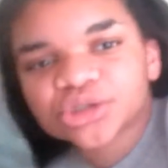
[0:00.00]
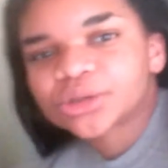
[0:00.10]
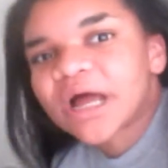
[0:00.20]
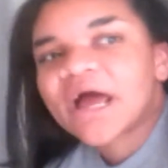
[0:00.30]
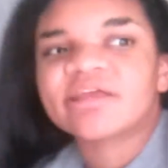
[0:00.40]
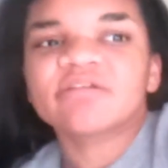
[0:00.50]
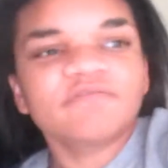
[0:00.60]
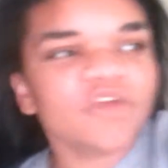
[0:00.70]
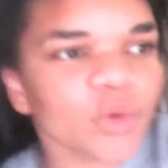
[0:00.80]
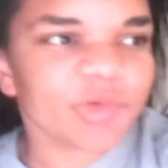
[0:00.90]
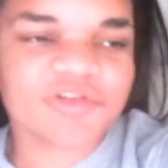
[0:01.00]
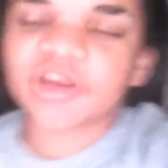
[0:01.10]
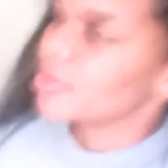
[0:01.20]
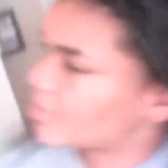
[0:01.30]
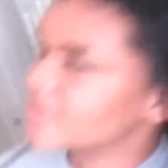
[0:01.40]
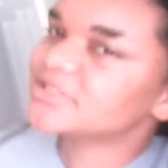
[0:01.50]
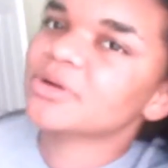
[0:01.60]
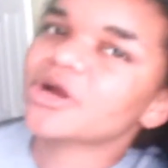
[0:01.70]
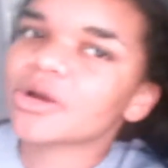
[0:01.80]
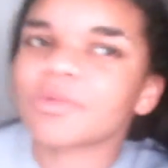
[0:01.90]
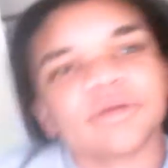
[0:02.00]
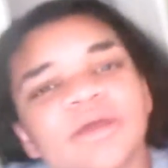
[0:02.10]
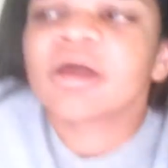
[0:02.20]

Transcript: try and film a video maybe tomorrow. Maybe